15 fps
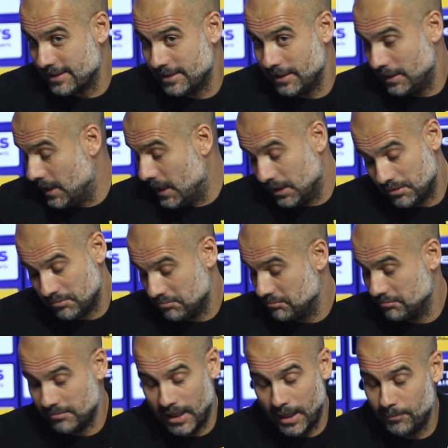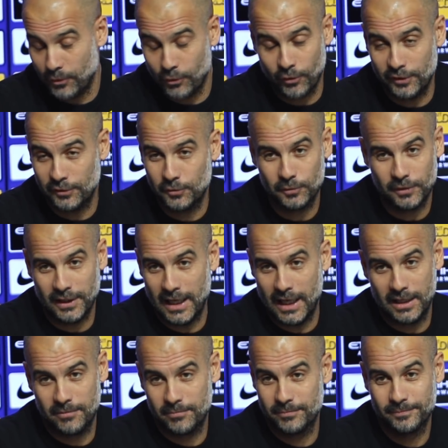say that, I'm not going to deny
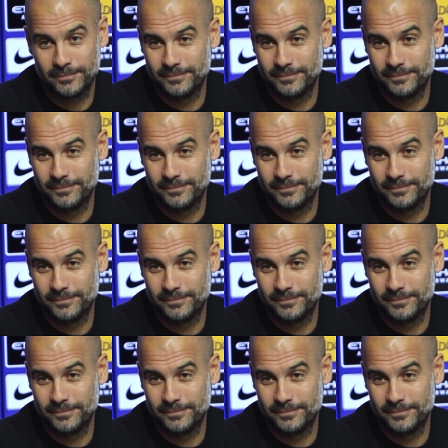him.